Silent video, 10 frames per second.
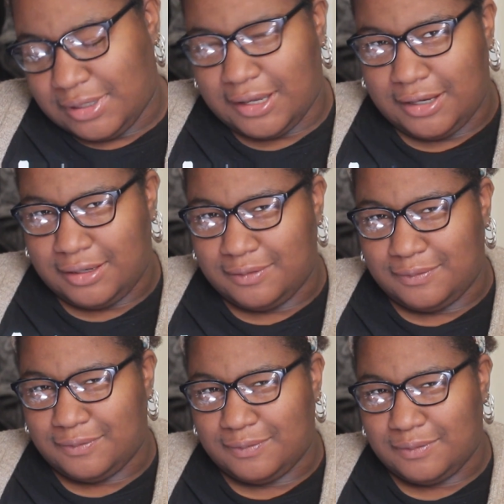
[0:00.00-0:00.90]
Kind of.
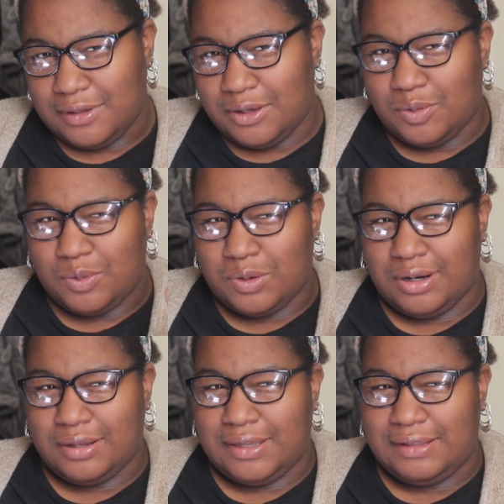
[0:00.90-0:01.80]

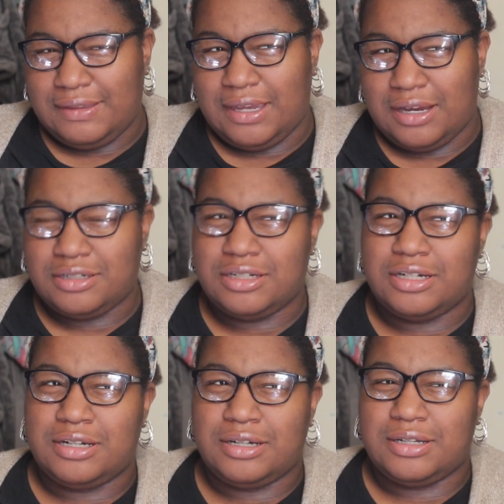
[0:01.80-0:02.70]
Or like the
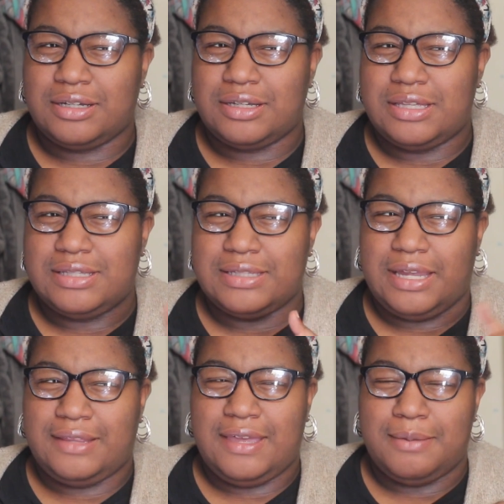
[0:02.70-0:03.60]
character is
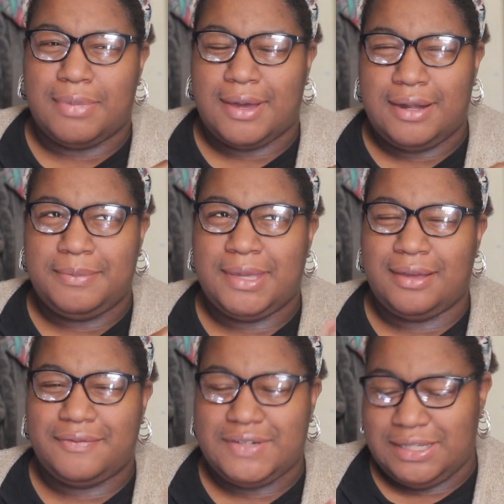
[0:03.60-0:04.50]
like the embodiment
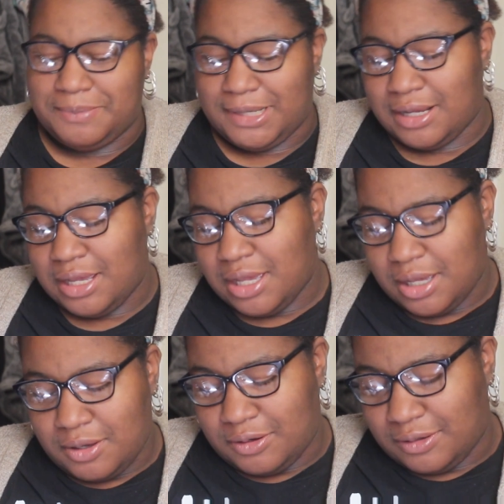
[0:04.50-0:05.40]
of a demon.
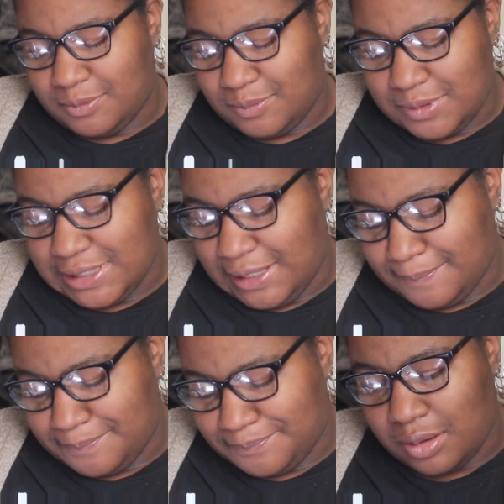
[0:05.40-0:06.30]
Hold on, we'll see.
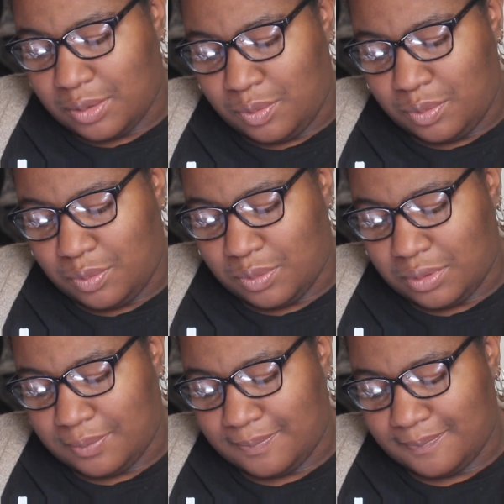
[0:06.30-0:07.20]
Ooh.
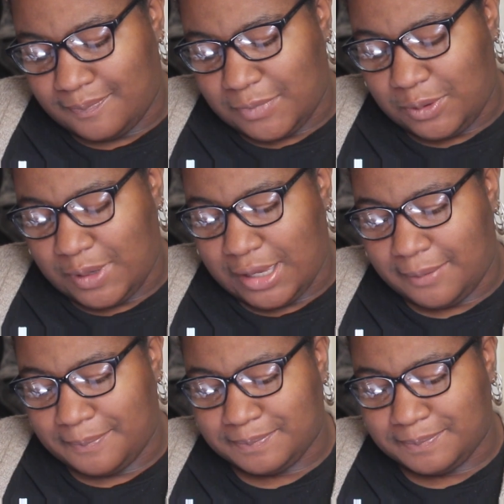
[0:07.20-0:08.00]
Okay.